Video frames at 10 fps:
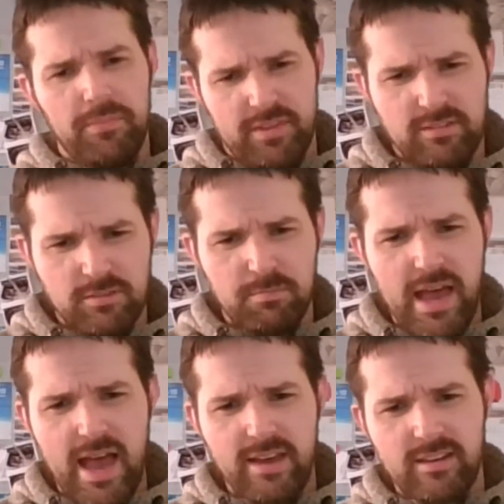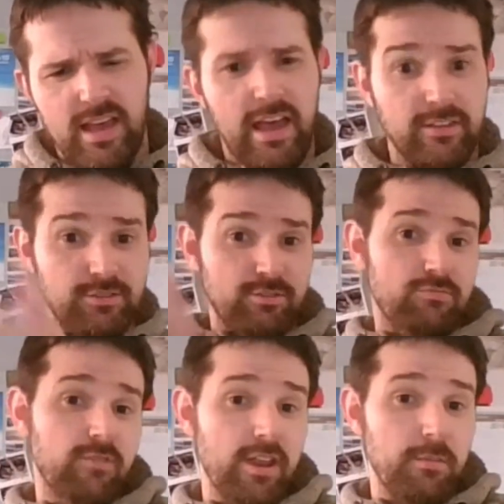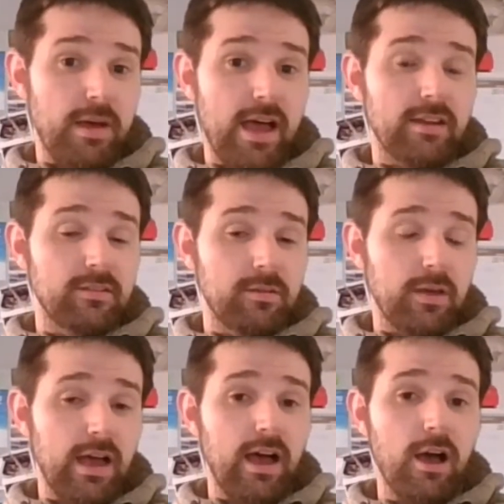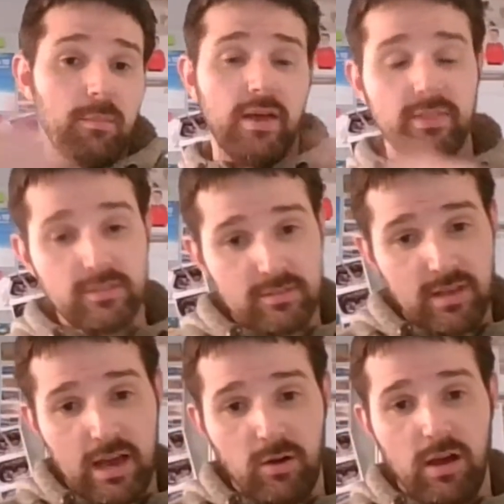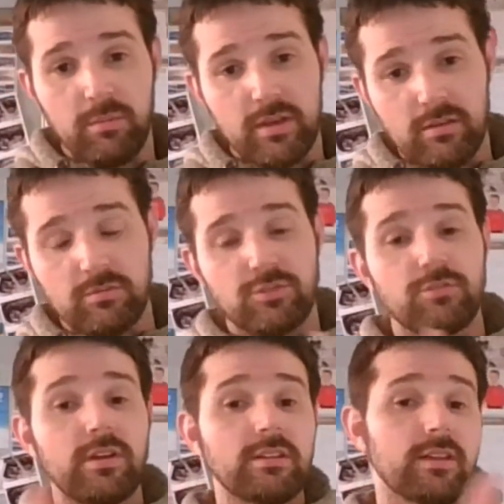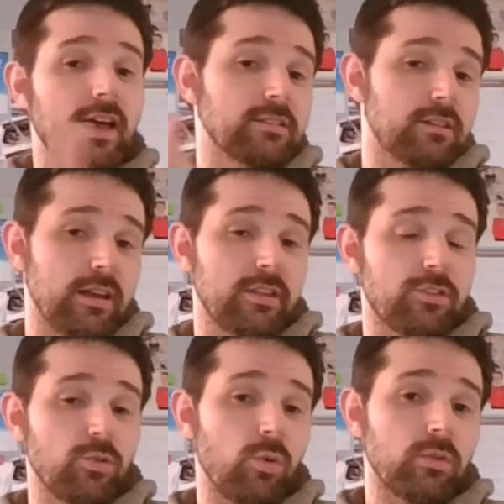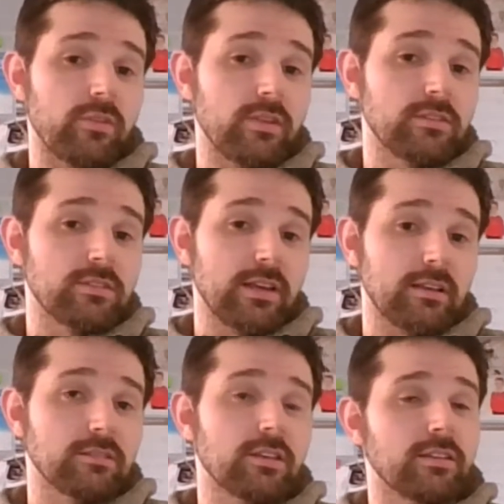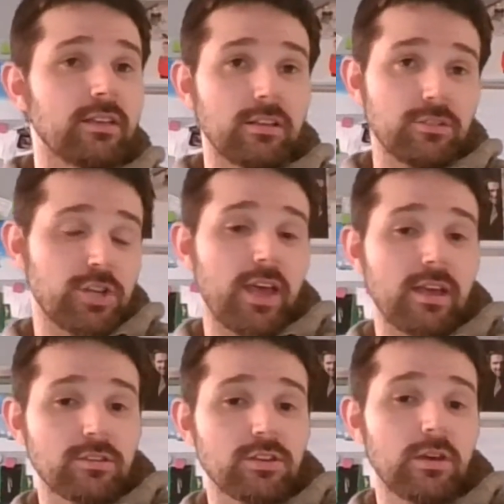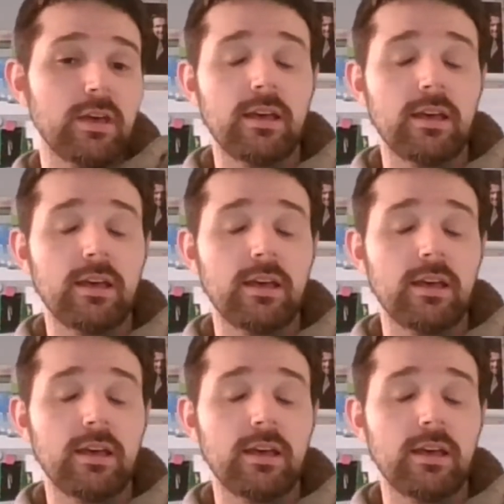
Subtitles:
this is bad and this is really bad, and this is how I'm going to treat and escalate through all of these things, it does change.